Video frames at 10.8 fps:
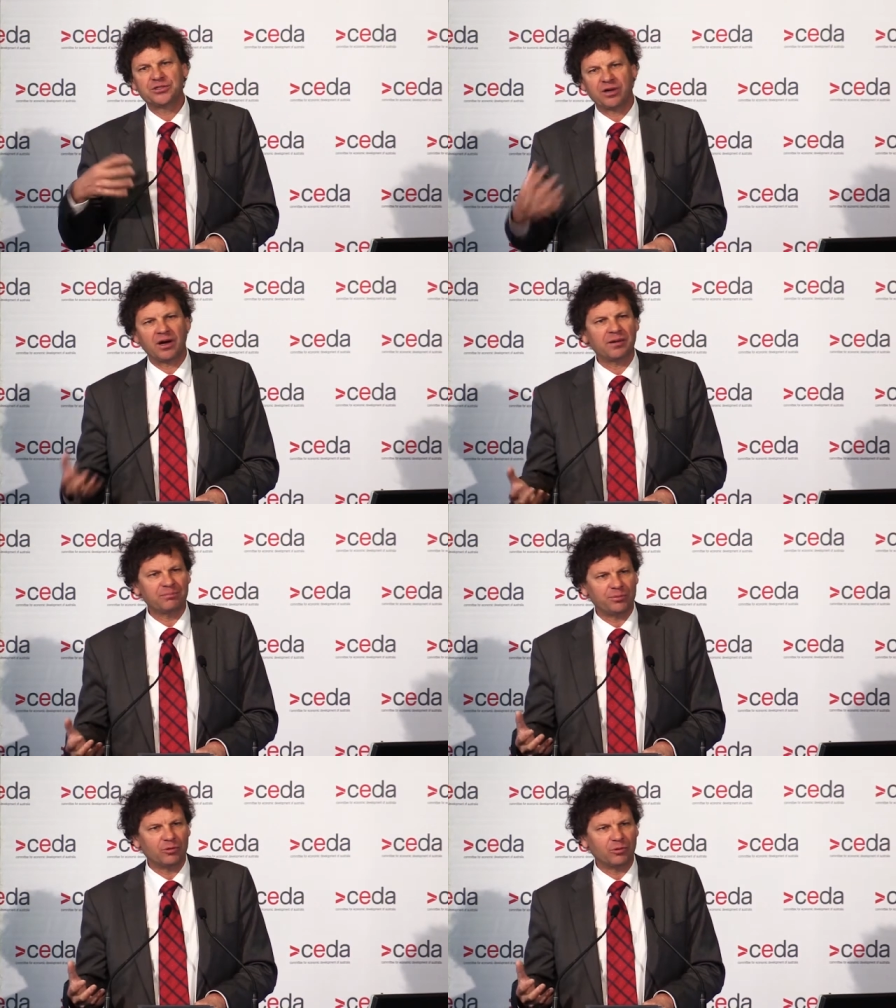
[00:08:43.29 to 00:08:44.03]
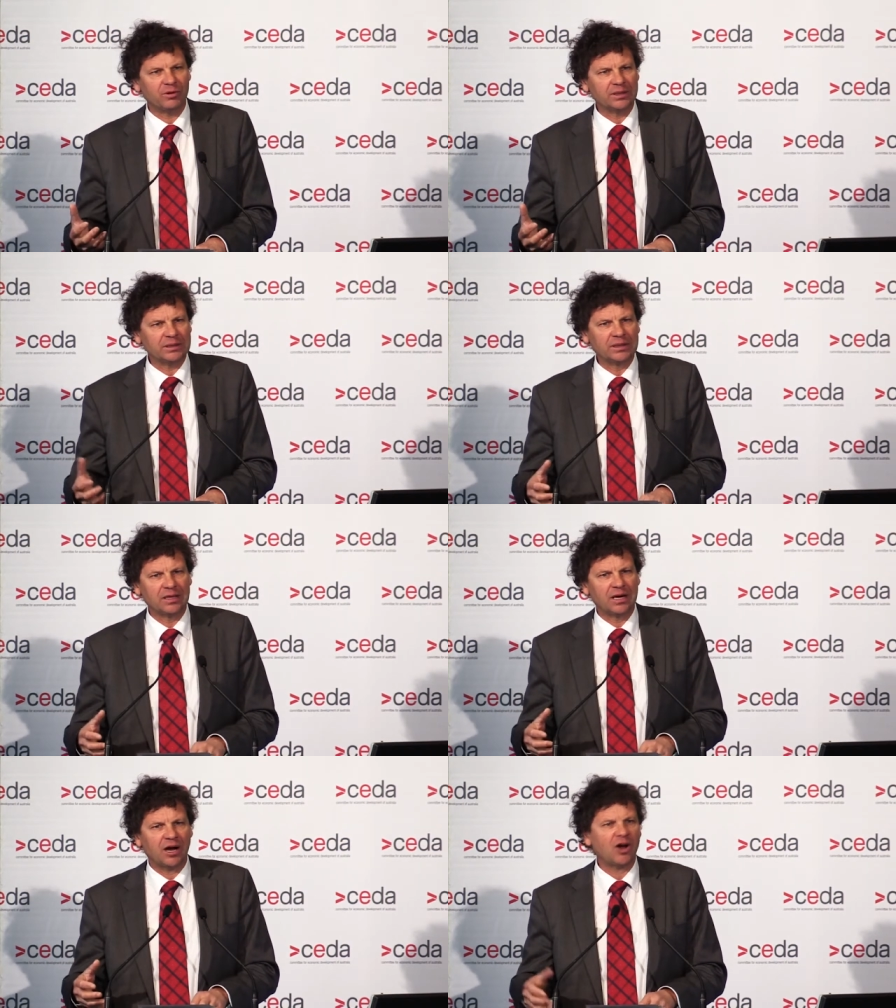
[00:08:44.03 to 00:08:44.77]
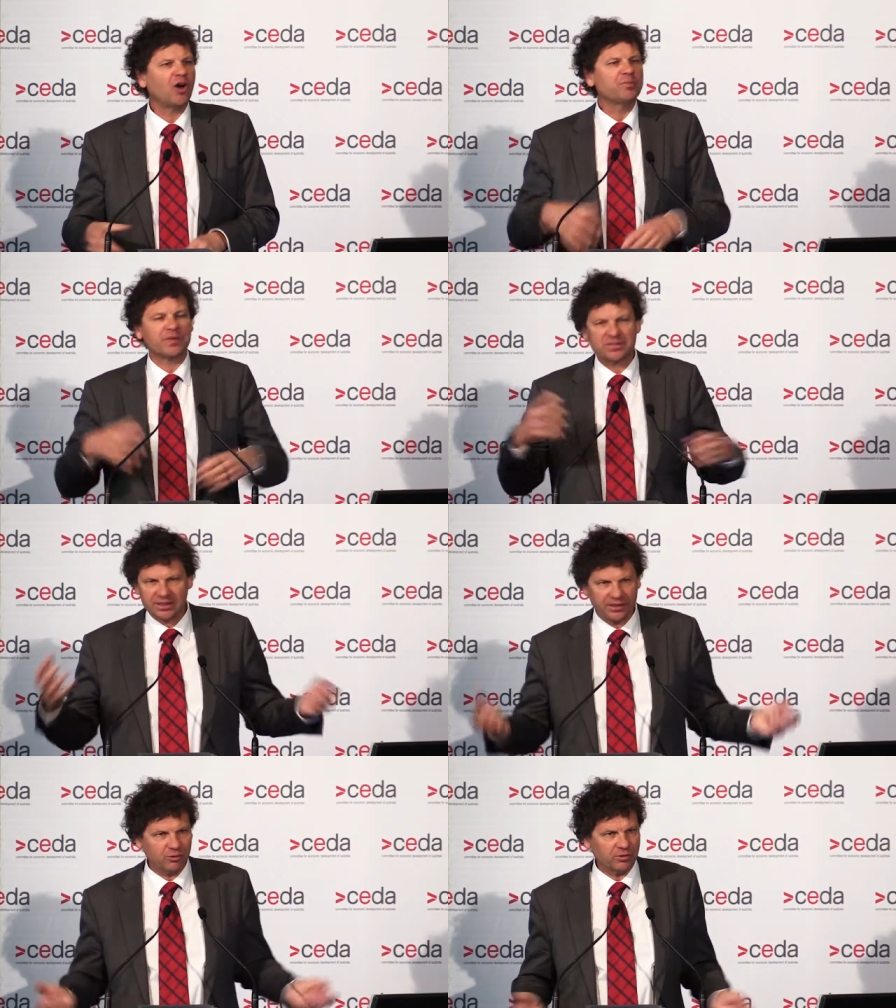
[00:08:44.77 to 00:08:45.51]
time-poor, hopelessly